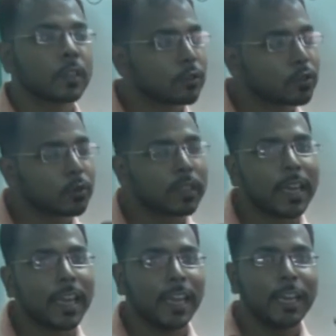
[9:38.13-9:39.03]
So
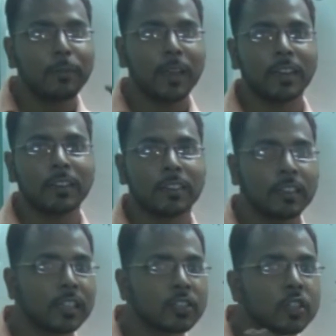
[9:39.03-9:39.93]
the element
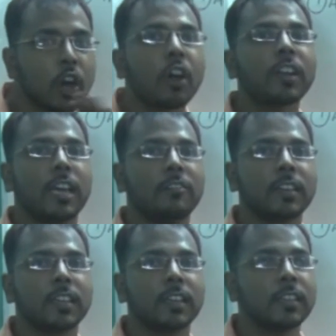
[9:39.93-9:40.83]
does not have a
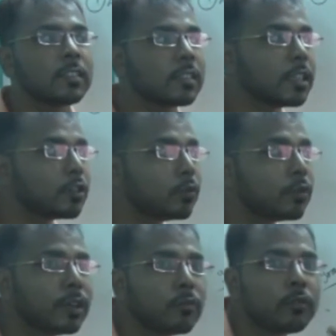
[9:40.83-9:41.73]
tendency to
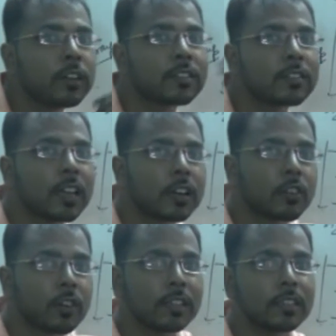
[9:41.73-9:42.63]
remove its
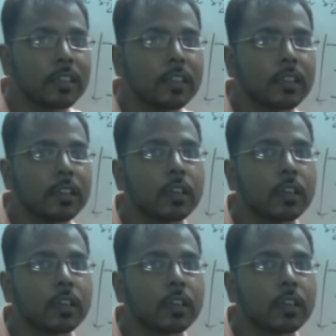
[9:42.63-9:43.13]
electron easily.